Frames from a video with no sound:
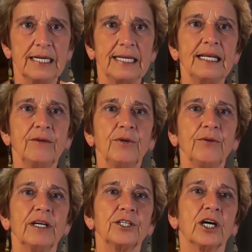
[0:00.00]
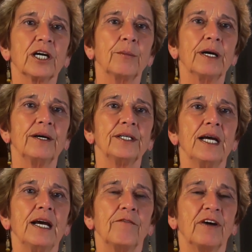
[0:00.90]
Then we want to talk about
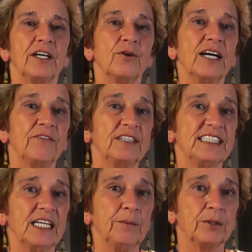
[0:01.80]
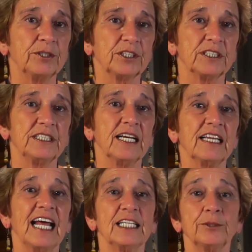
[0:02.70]
final FSA purchases. Yeah,
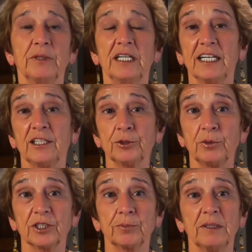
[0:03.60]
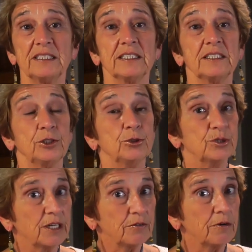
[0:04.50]
last minute eligible expenses, use
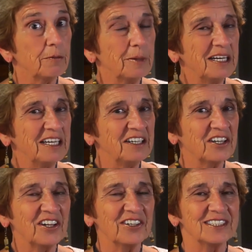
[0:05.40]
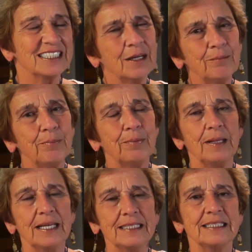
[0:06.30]
every remaining dollar. Some
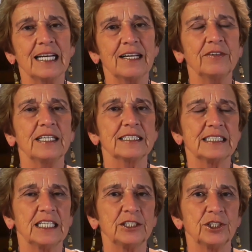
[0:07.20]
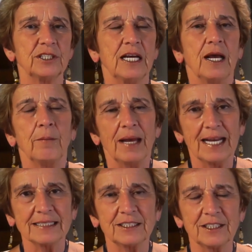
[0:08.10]
plans have an extension
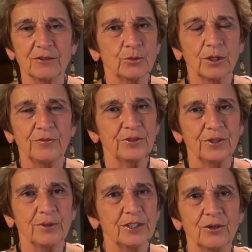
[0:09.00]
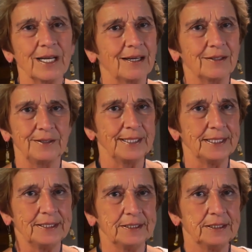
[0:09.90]
past 12/31. Don't count on that.